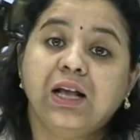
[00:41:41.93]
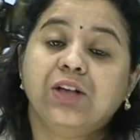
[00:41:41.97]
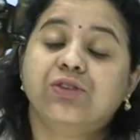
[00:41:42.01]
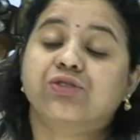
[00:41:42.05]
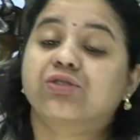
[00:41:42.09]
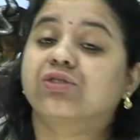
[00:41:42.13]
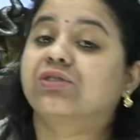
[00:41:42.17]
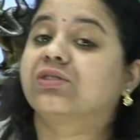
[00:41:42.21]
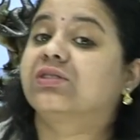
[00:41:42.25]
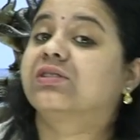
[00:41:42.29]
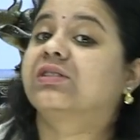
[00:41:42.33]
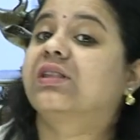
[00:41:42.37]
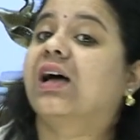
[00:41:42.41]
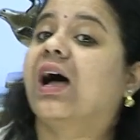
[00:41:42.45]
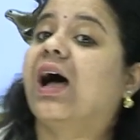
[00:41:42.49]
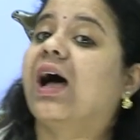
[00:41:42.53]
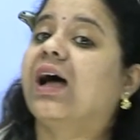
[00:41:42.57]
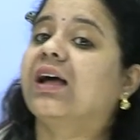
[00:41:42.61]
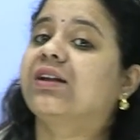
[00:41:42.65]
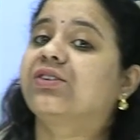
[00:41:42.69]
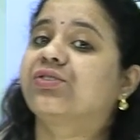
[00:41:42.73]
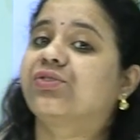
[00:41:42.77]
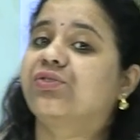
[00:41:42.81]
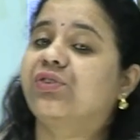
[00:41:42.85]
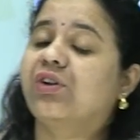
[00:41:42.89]
So
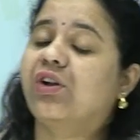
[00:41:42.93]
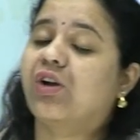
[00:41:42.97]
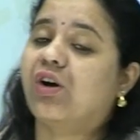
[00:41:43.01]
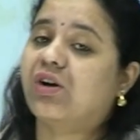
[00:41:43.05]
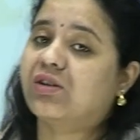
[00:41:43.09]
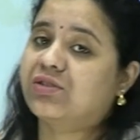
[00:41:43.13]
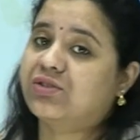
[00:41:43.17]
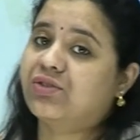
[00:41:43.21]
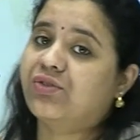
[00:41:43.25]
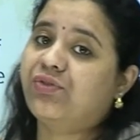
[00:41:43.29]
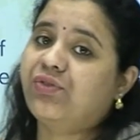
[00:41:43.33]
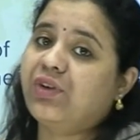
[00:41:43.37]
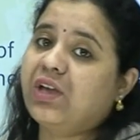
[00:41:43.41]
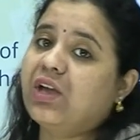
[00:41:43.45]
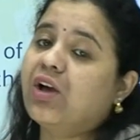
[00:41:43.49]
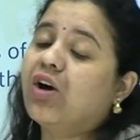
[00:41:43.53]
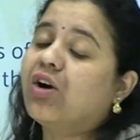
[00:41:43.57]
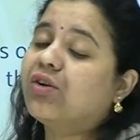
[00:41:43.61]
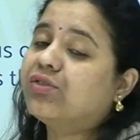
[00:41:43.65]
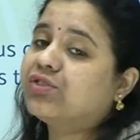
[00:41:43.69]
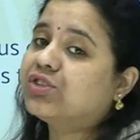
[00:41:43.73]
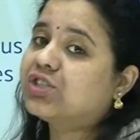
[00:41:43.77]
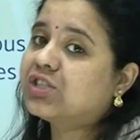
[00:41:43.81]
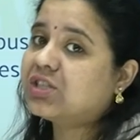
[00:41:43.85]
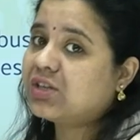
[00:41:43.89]
that philosophy
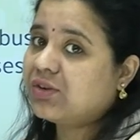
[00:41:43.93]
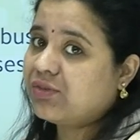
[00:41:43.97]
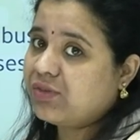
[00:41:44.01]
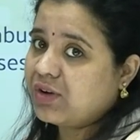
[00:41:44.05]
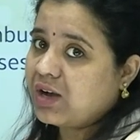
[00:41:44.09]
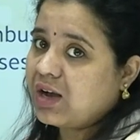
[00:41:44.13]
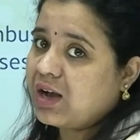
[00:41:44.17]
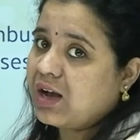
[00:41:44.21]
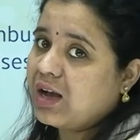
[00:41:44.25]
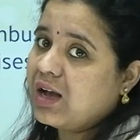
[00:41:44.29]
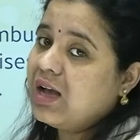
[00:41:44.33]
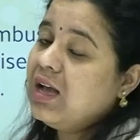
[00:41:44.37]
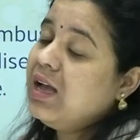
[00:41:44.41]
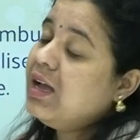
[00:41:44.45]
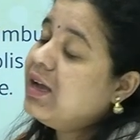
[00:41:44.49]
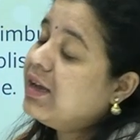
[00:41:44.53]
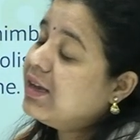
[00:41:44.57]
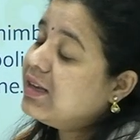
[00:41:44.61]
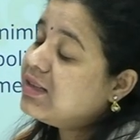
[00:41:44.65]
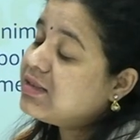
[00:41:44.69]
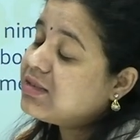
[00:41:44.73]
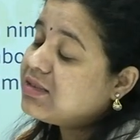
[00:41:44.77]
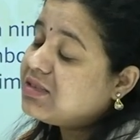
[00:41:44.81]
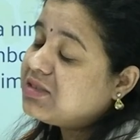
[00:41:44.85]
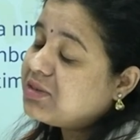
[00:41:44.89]
of Shiva
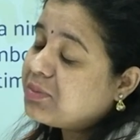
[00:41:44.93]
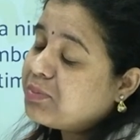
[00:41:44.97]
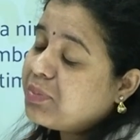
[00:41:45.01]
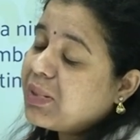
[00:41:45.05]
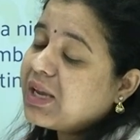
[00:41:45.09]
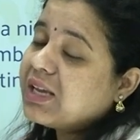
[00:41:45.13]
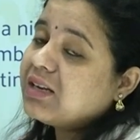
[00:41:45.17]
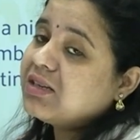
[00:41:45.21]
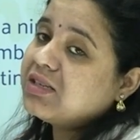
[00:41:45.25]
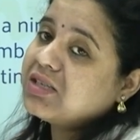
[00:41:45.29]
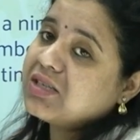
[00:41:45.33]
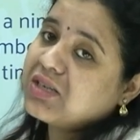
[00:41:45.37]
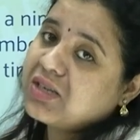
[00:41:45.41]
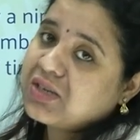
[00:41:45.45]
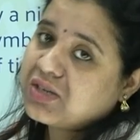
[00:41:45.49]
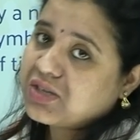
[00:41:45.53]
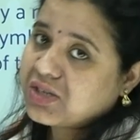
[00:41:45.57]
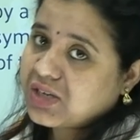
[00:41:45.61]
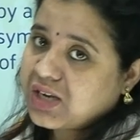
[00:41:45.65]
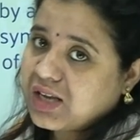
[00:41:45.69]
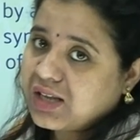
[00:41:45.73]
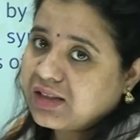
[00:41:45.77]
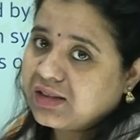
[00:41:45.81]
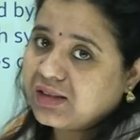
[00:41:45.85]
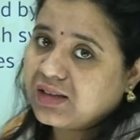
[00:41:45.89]
is
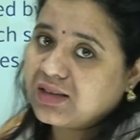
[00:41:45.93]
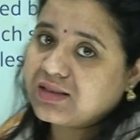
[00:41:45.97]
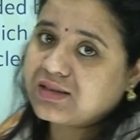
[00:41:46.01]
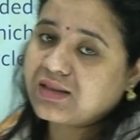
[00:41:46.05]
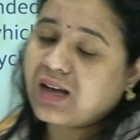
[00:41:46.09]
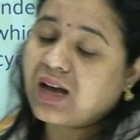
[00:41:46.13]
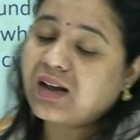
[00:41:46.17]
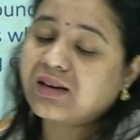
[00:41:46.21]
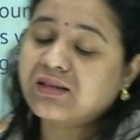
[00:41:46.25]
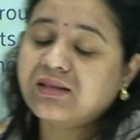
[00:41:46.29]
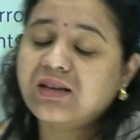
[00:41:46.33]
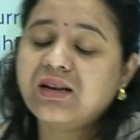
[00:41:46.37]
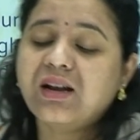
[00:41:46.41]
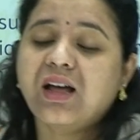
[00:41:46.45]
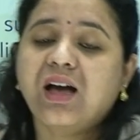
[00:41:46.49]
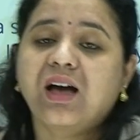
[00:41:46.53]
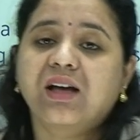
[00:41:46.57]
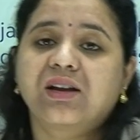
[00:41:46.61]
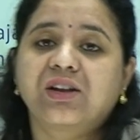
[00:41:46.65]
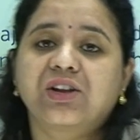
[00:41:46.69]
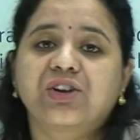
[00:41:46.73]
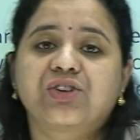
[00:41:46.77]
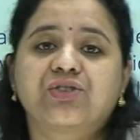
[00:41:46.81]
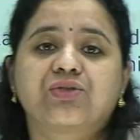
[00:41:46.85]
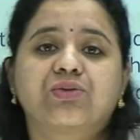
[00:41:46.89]
depicted in this
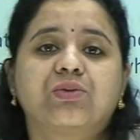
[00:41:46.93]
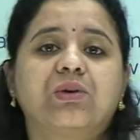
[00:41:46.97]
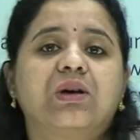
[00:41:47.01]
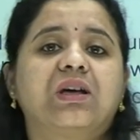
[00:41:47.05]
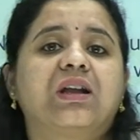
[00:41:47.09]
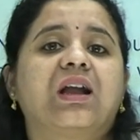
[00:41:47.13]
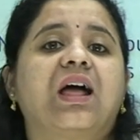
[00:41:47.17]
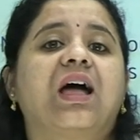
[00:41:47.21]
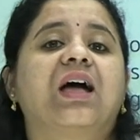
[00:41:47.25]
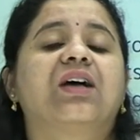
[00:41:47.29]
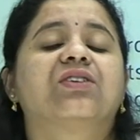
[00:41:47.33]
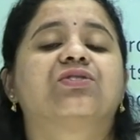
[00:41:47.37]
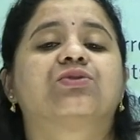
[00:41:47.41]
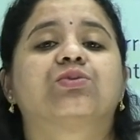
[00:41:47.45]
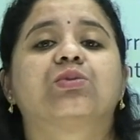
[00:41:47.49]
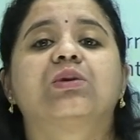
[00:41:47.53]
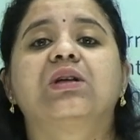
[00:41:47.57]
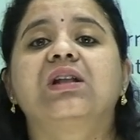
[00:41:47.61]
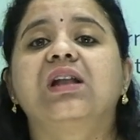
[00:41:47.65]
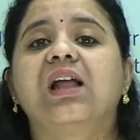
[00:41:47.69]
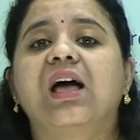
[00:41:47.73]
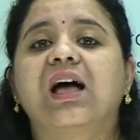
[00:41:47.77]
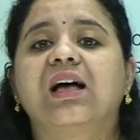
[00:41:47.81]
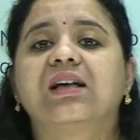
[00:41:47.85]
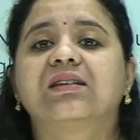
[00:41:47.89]
Ardhanarishwar as
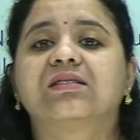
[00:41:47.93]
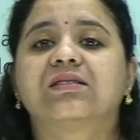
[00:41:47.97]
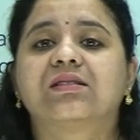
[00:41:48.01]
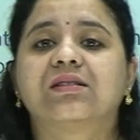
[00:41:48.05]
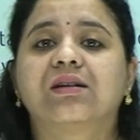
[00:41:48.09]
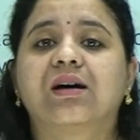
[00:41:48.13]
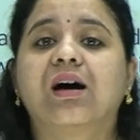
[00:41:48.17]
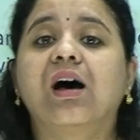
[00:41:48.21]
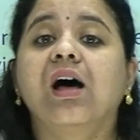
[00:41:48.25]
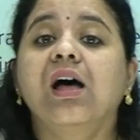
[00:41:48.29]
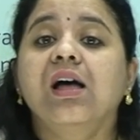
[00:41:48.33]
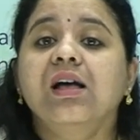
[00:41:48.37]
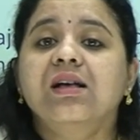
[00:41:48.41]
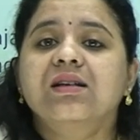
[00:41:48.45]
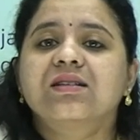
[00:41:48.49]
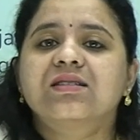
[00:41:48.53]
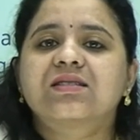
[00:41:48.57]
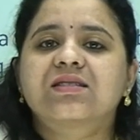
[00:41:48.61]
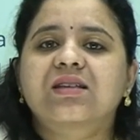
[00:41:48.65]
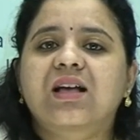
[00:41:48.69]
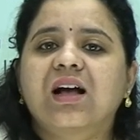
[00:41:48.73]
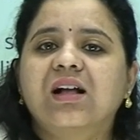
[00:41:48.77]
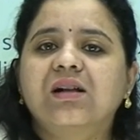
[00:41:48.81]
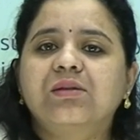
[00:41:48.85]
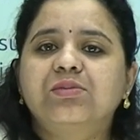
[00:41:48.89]
well as the
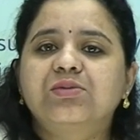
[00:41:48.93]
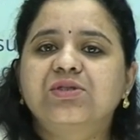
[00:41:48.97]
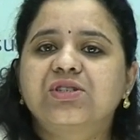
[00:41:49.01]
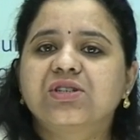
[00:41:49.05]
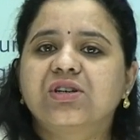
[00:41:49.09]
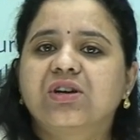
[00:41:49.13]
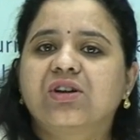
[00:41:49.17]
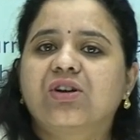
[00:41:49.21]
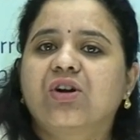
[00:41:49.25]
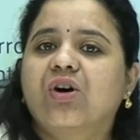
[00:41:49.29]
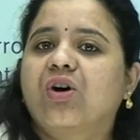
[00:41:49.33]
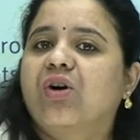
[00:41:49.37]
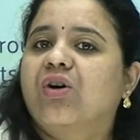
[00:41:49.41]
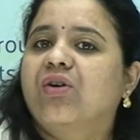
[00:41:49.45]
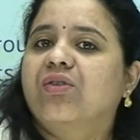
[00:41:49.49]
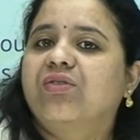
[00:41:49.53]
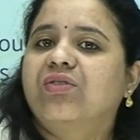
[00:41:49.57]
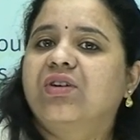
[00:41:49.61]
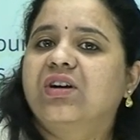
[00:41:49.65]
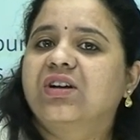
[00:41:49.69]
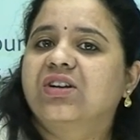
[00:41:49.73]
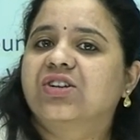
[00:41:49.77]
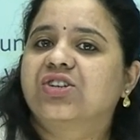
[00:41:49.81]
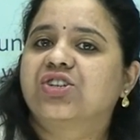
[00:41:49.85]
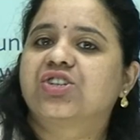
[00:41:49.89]
sculpture of
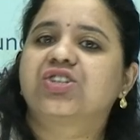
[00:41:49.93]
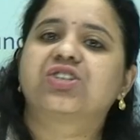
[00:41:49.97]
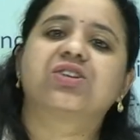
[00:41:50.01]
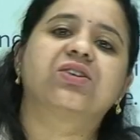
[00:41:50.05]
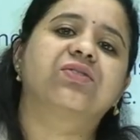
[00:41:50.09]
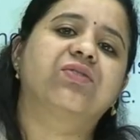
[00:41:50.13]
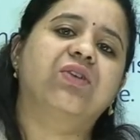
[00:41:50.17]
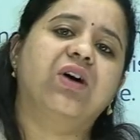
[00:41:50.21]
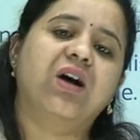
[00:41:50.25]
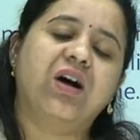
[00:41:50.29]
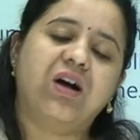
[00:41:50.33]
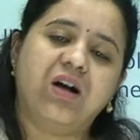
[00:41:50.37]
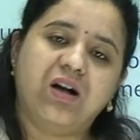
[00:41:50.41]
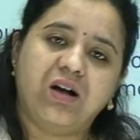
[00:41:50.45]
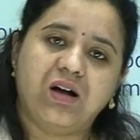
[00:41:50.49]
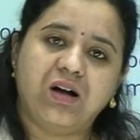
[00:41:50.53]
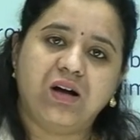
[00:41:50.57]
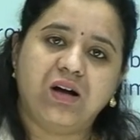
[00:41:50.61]
Shiva.